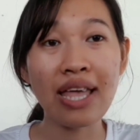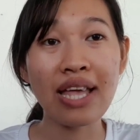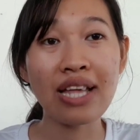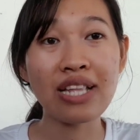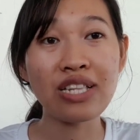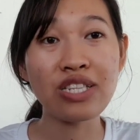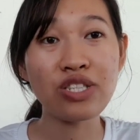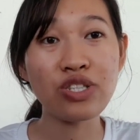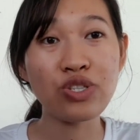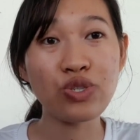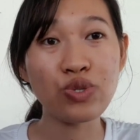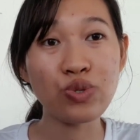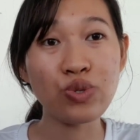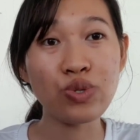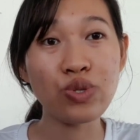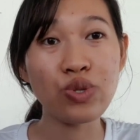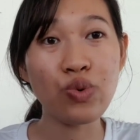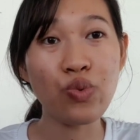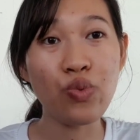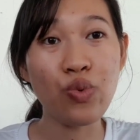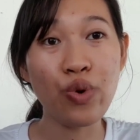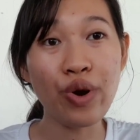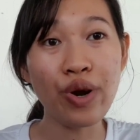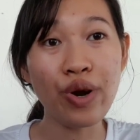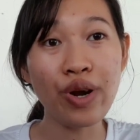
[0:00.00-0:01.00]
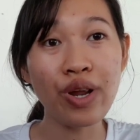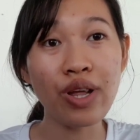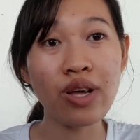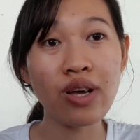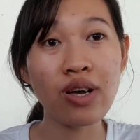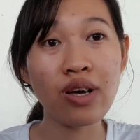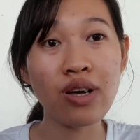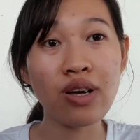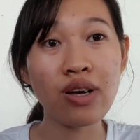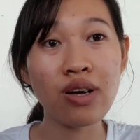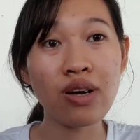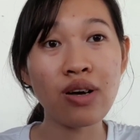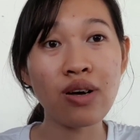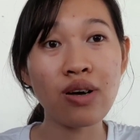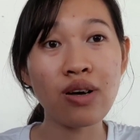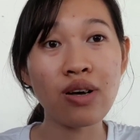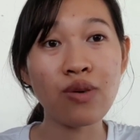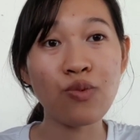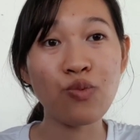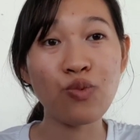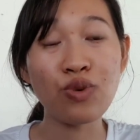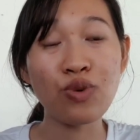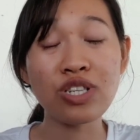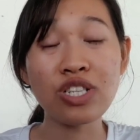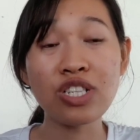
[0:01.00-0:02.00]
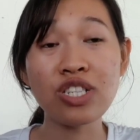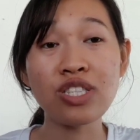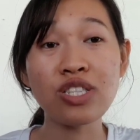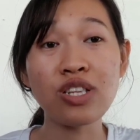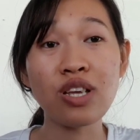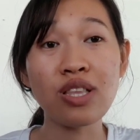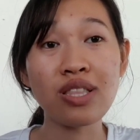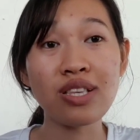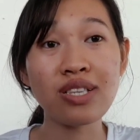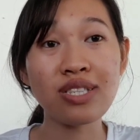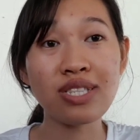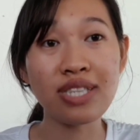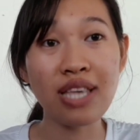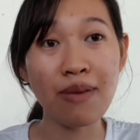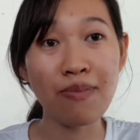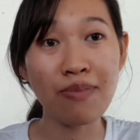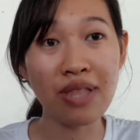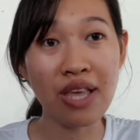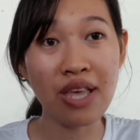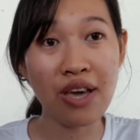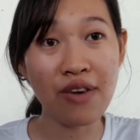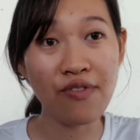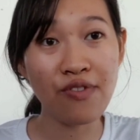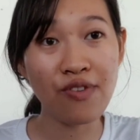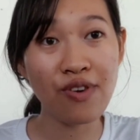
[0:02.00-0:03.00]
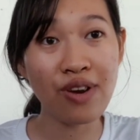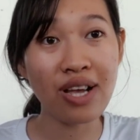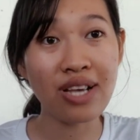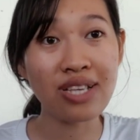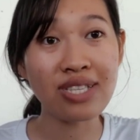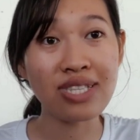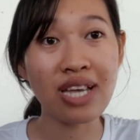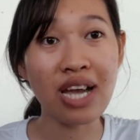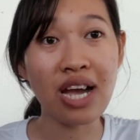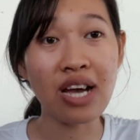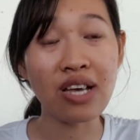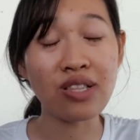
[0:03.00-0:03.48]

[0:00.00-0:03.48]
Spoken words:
can do the work which is not the same level as